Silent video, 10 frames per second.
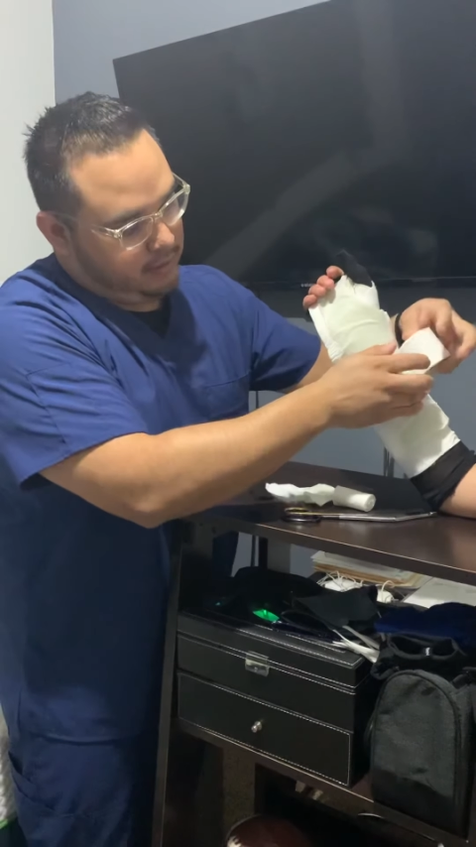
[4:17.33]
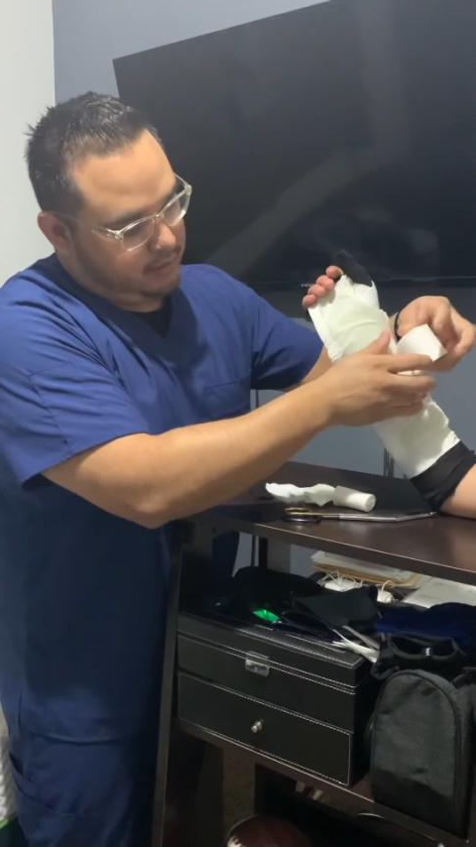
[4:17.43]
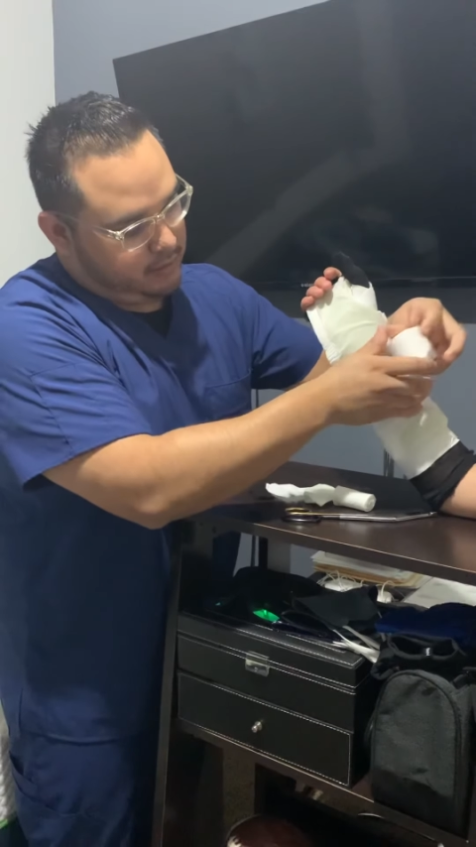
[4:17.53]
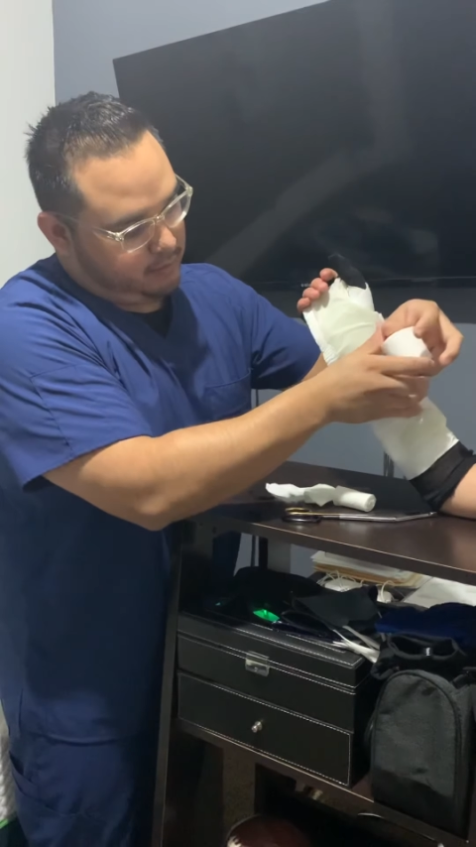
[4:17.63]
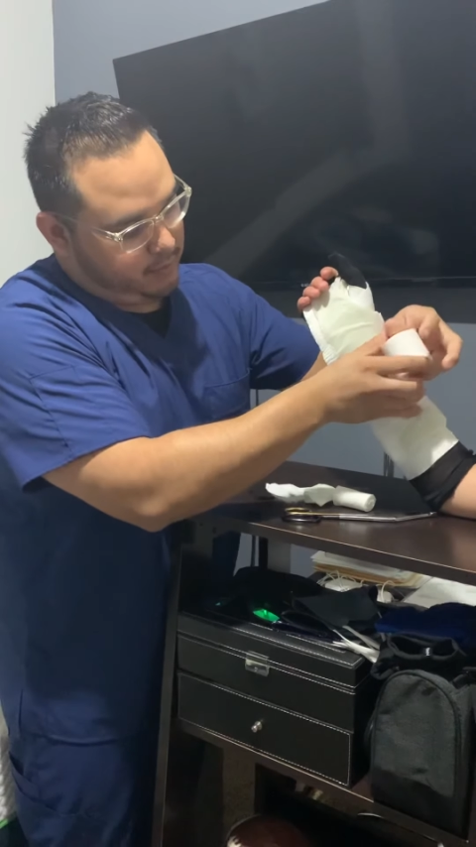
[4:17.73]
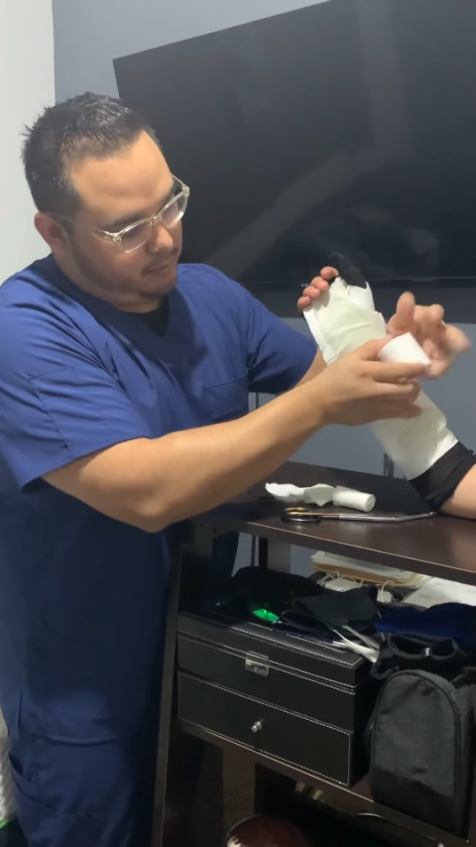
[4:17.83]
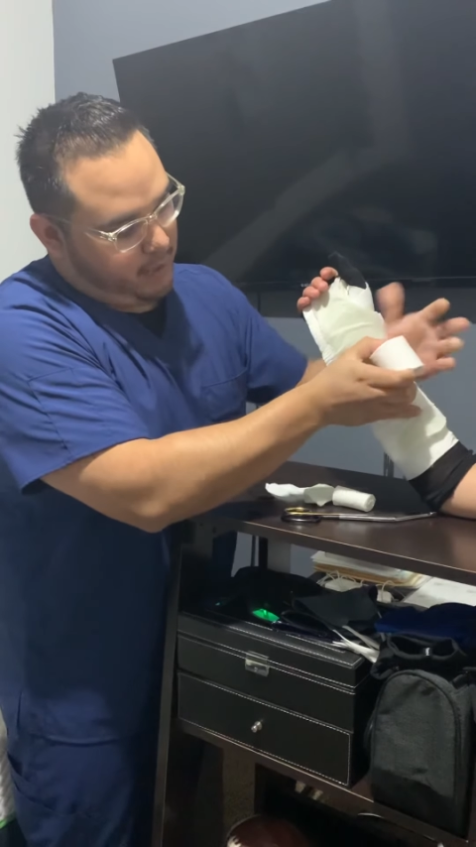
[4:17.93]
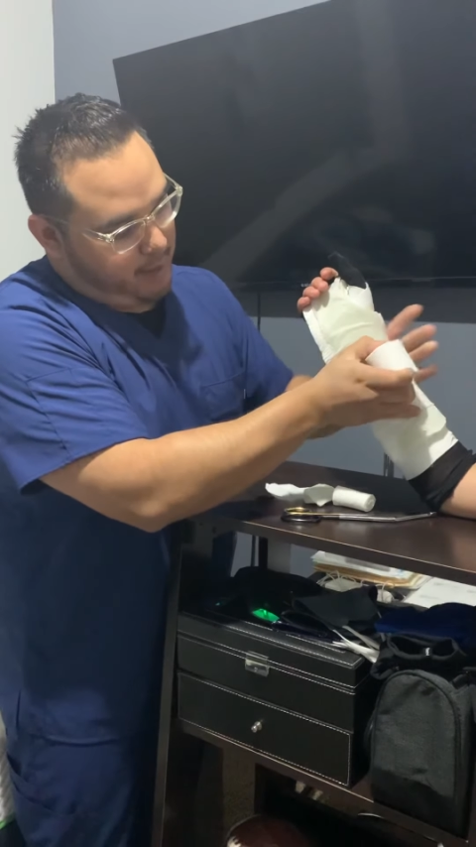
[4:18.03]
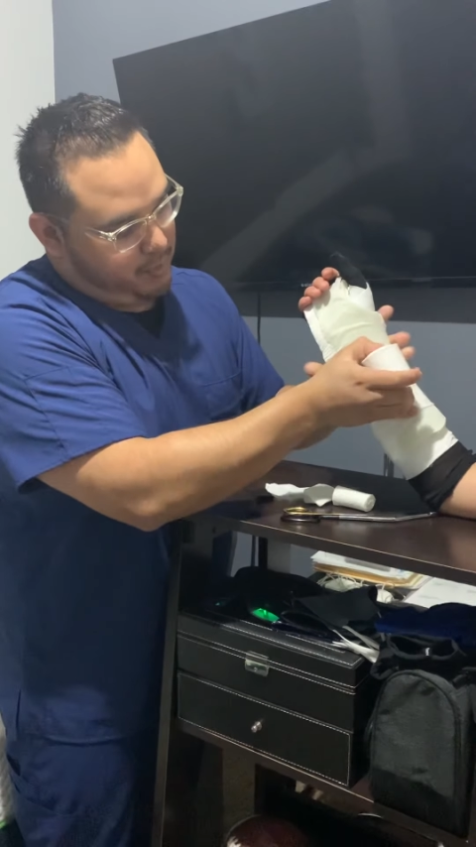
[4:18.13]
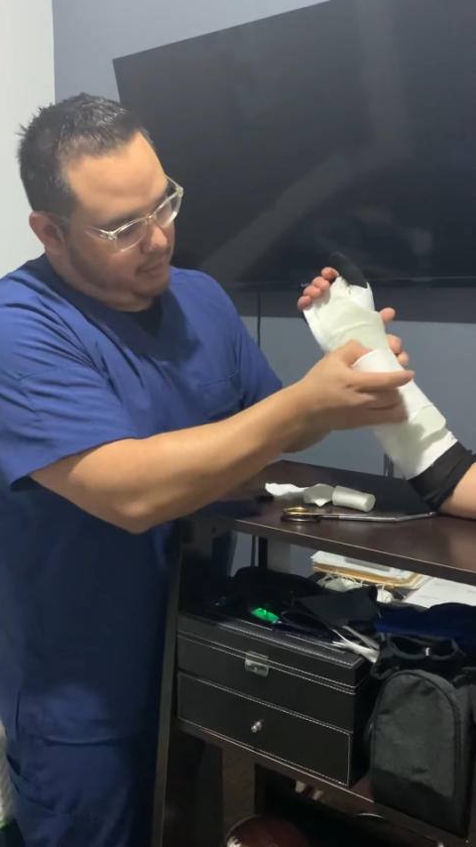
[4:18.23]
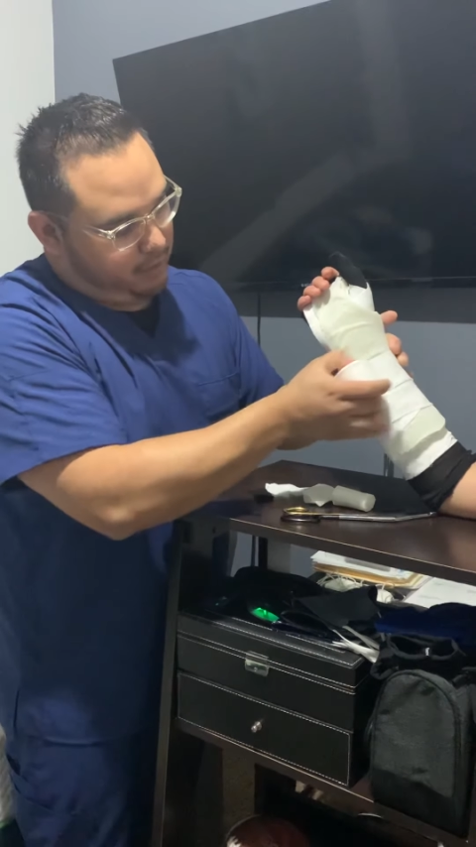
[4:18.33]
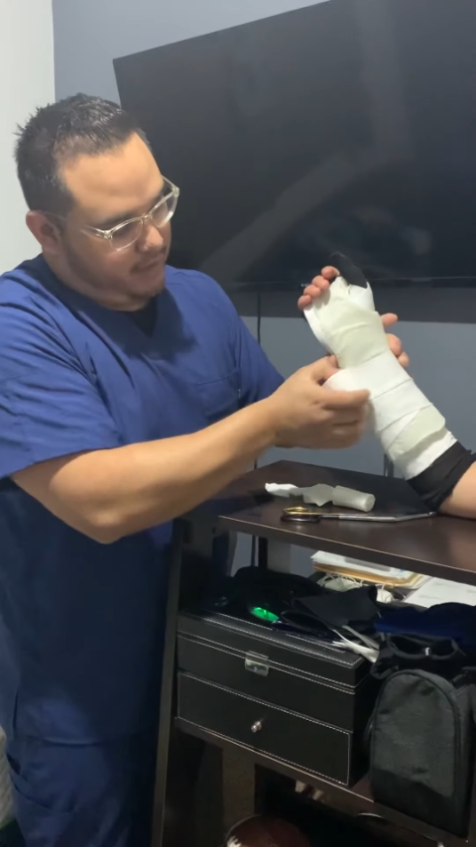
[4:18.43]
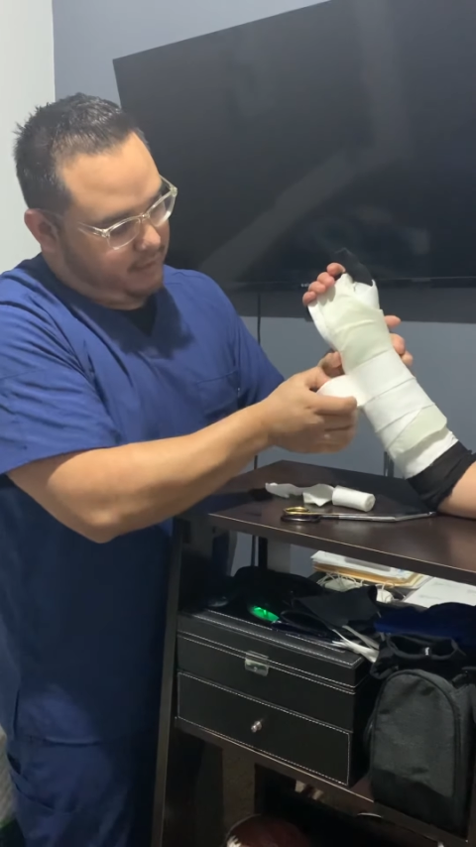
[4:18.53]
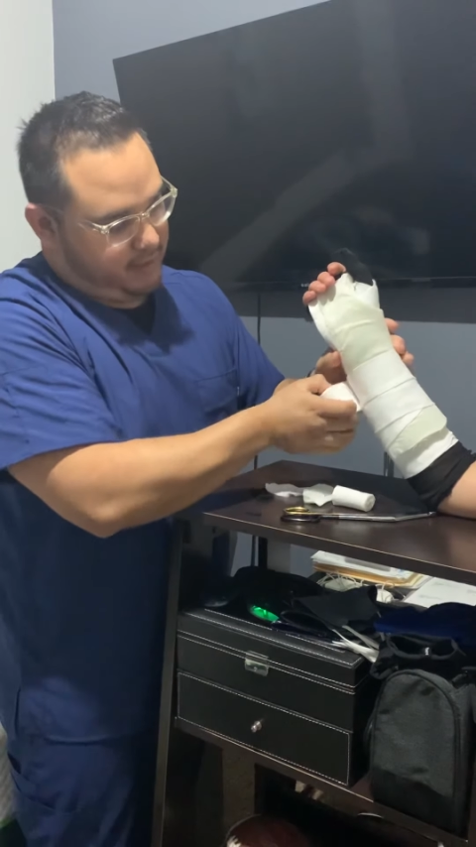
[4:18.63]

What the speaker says: So we wrap it around.